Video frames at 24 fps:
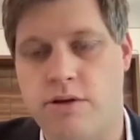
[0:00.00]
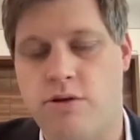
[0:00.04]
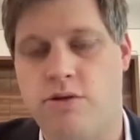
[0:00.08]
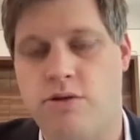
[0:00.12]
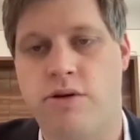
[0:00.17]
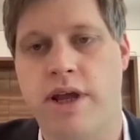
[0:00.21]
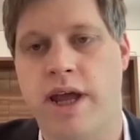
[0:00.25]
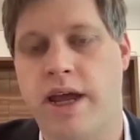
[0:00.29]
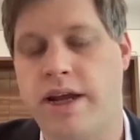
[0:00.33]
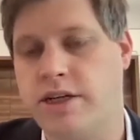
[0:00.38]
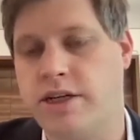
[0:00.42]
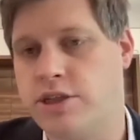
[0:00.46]

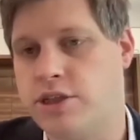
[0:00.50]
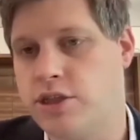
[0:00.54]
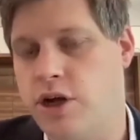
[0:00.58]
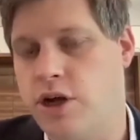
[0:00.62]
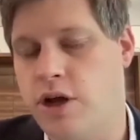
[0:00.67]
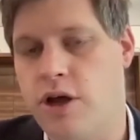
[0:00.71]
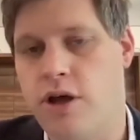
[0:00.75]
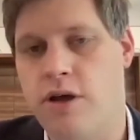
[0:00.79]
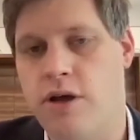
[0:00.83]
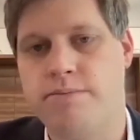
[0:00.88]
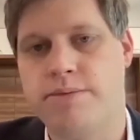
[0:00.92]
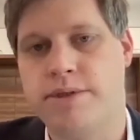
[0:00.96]
create
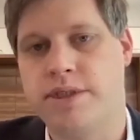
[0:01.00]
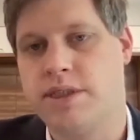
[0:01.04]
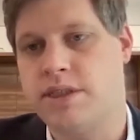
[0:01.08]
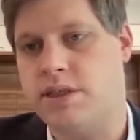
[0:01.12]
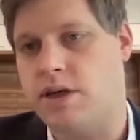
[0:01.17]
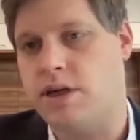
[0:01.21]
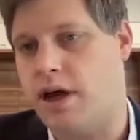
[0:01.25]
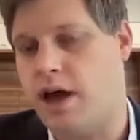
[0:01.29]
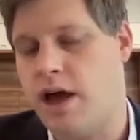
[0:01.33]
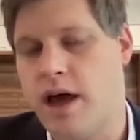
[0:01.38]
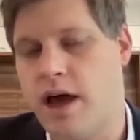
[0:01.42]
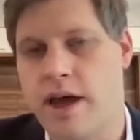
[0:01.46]
jobs,
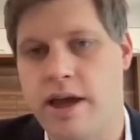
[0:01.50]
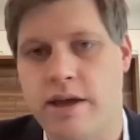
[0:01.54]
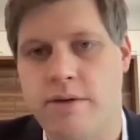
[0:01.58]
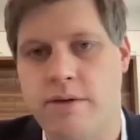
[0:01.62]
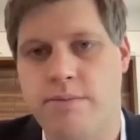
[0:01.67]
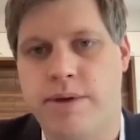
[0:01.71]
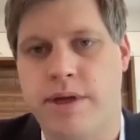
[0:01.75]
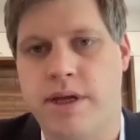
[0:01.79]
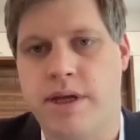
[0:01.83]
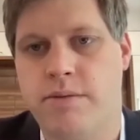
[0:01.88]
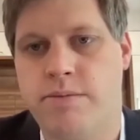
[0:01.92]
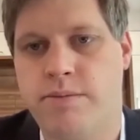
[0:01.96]
hire
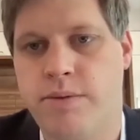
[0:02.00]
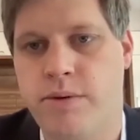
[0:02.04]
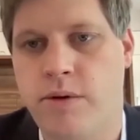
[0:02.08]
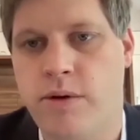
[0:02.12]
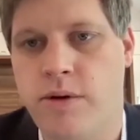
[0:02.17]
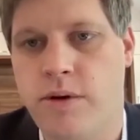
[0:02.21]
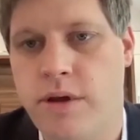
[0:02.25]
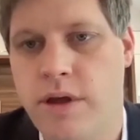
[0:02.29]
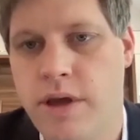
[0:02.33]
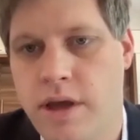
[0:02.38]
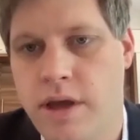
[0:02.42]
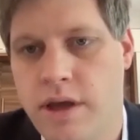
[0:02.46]

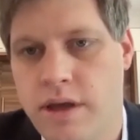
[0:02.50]
people,